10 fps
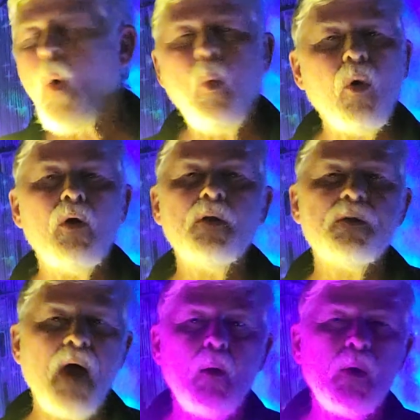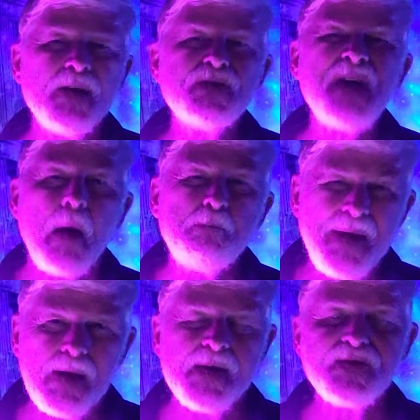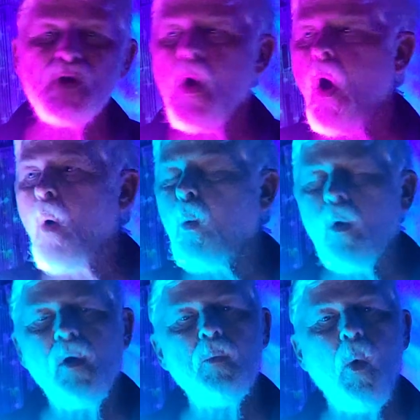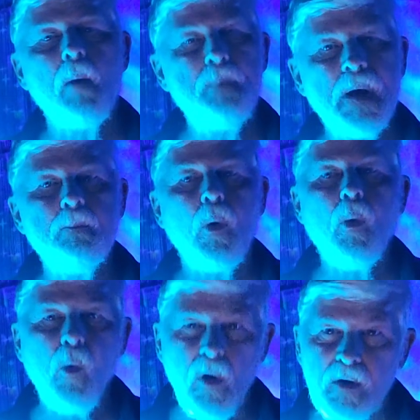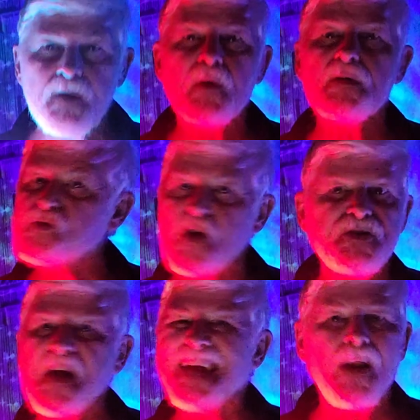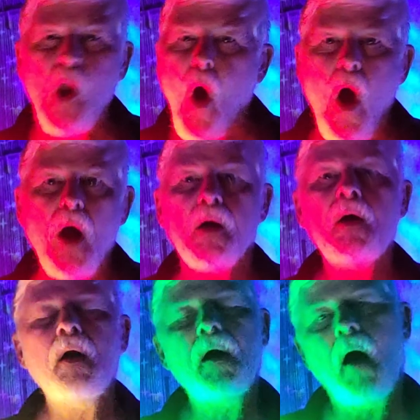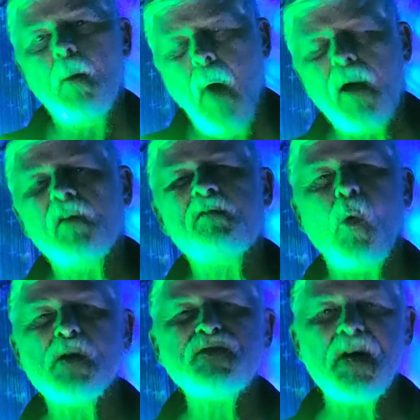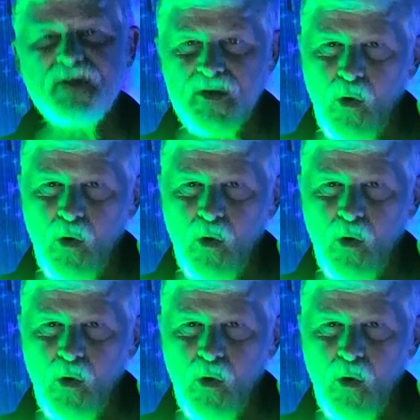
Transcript: A world that is at peace. A world where people will just get along uh, Micah 4 says,